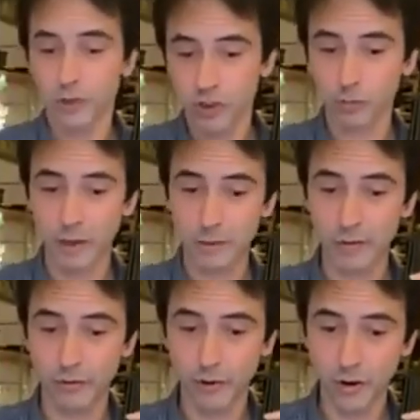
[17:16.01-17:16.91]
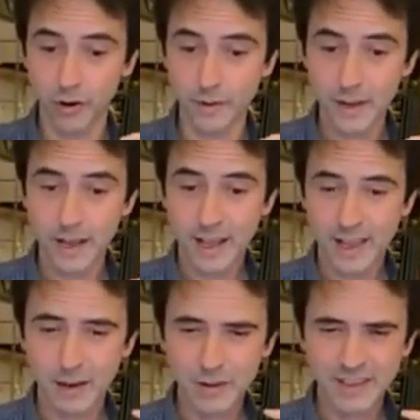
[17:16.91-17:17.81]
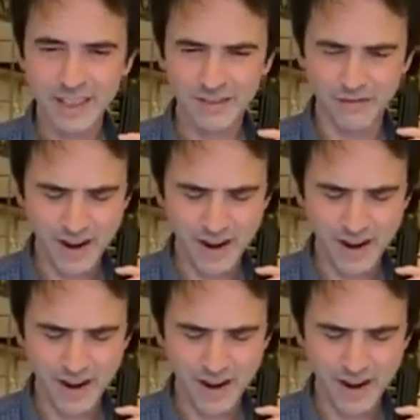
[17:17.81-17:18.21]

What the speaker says: we just played before, there is this